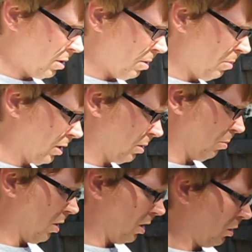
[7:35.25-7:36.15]
make some
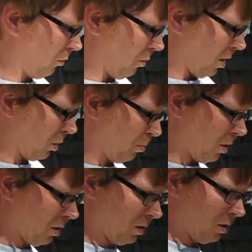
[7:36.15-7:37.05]
nice fresh
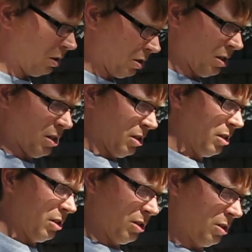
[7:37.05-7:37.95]
buns,
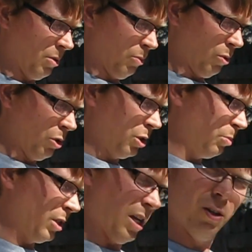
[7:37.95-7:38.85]
some roasted
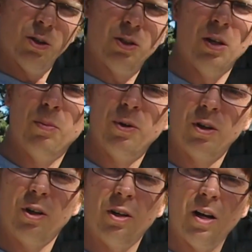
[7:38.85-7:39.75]
potatoes and a
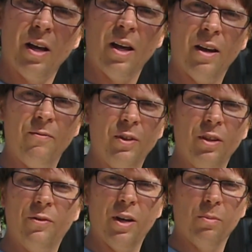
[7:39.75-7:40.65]
burger, and feed the
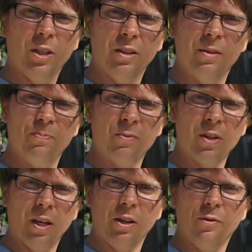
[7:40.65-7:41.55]
family.
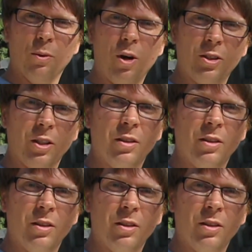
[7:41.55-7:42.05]
Thank you for watching.